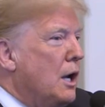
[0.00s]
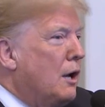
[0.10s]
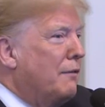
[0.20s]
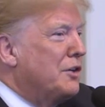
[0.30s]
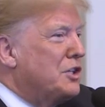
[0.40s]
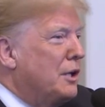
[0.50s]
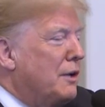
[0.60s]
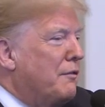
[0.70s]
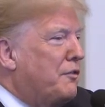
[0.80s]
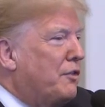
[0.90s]
Elvis
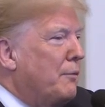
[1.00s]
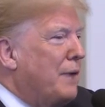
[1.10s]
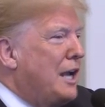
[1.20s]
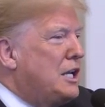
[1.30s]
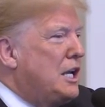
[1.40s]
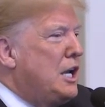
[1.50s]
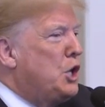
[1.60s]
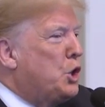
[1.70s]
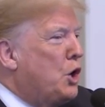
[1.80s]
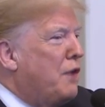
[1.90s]
lived from
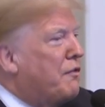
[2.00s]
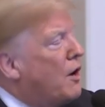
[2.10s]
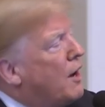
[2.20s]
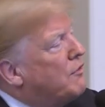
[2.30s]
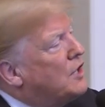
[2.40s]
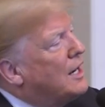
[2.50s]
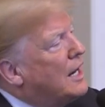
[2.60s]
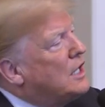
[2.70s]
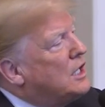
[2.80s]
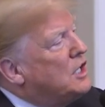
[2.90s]
1935 to
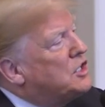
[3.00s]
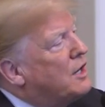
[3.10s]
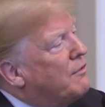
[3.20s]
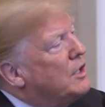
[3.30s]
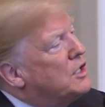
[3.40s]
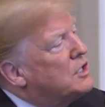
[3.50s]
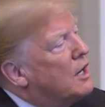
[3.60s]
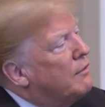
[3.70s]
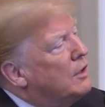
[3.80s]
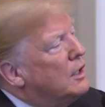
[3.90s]

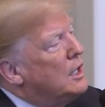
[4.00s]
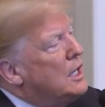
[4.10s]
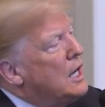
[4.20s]
1977